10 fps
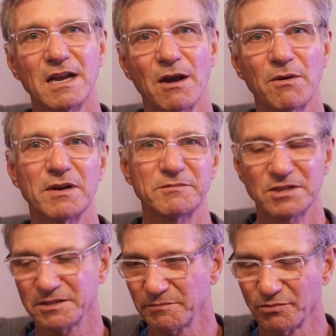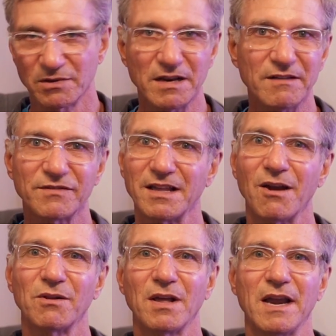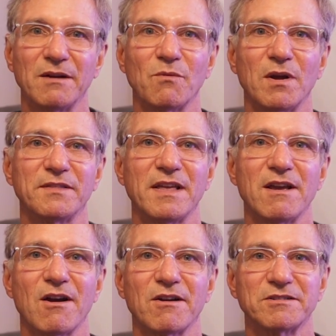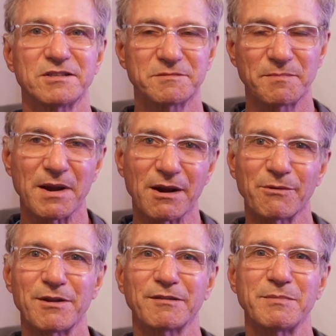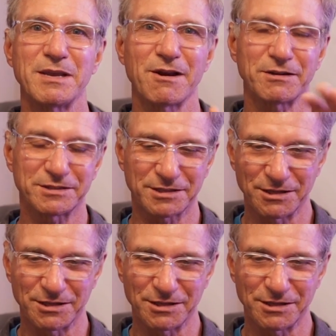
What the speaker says: I want to just briefly outline what they are. Just bear with me here.